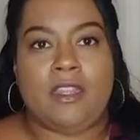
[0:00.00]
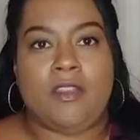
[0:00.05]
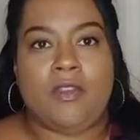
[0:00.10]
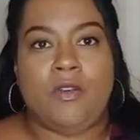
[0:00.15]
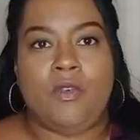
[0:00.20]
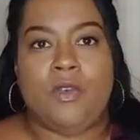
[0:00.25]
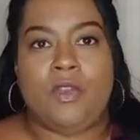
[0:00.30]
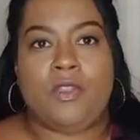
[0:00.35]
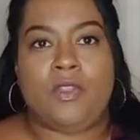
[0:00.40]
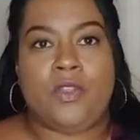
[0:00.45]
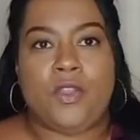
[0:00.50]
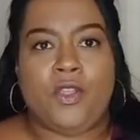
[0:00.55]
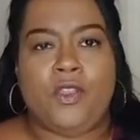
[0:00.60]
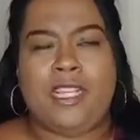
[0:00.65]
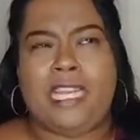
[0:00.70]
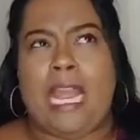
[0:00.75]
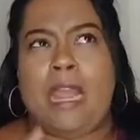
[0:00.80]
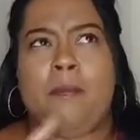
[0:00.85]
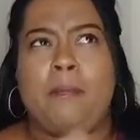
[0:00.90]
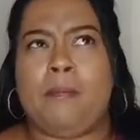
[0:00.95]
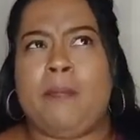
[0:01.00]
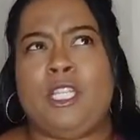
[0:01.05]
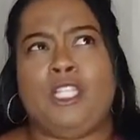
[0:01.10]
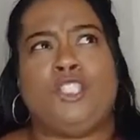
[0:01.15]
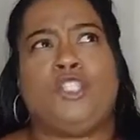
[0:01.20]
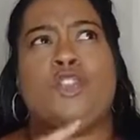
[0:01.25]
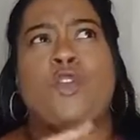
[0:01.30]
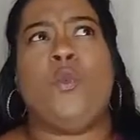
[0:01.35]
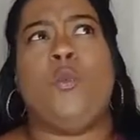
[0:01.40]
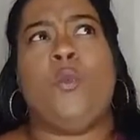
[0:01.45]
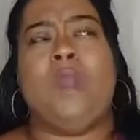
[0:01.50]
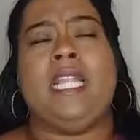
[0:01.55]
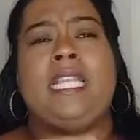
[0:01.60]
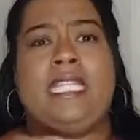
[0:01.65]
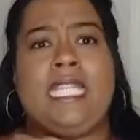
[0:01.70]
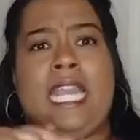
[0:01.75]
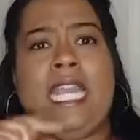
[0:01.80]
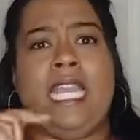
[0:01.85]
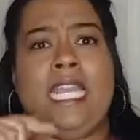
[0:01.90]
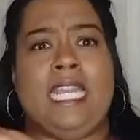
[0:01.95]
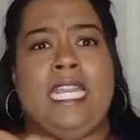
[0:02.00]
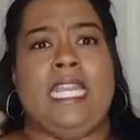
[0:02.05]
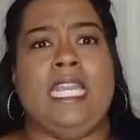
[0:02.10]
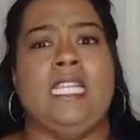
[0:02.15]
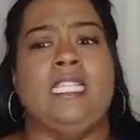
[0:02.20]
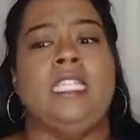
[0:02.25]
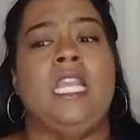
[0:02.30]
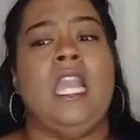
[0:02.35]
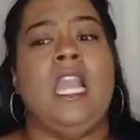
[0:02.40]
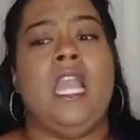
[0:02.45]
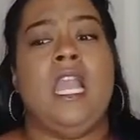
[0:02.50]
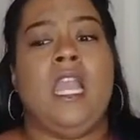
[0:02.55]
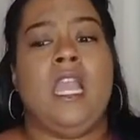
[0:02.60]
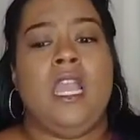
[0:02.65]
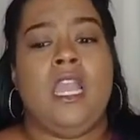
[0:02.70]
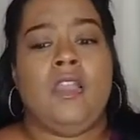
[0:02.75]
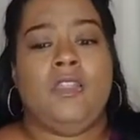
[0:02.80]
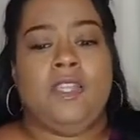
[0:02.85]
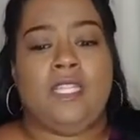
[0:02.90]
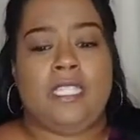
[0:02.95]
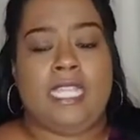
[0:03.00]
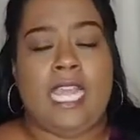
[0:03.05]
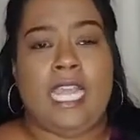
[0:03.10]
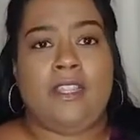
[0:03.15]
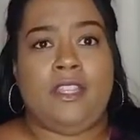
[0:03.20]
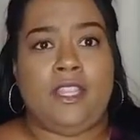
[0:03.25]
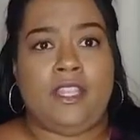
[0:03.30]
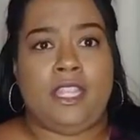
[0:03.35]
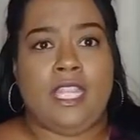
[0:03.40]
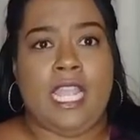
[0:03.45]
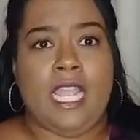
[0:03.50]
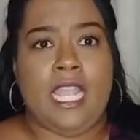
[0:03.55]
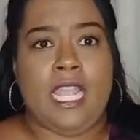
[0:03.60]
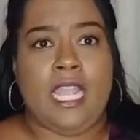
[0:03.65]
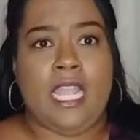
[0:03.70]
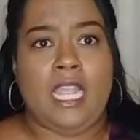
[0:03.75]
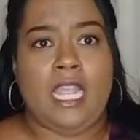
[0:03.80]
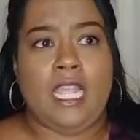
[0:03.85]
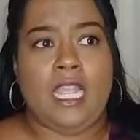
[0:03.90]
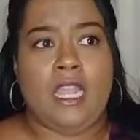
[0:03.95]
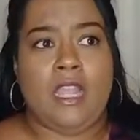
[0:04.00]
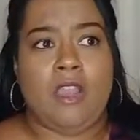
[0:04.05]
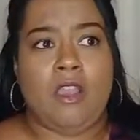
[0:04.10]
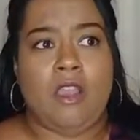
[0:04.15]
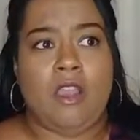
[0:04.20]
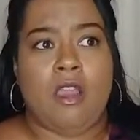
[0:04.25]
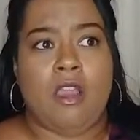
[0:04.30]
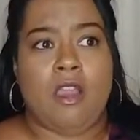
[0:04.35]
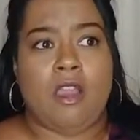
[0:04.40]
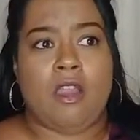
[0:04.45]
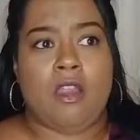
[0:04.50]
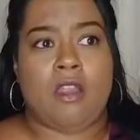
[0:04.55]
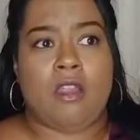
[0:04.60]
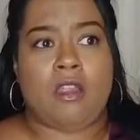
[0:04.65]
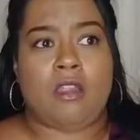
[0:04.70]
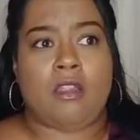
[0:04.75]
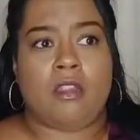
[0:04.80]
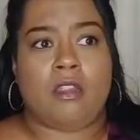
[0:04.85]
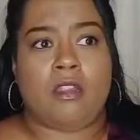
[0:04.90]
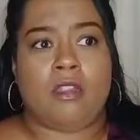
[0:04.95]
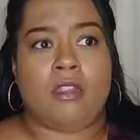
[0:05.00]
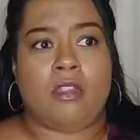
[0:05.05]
on third. Now I'm not sure what day it is, the day that they are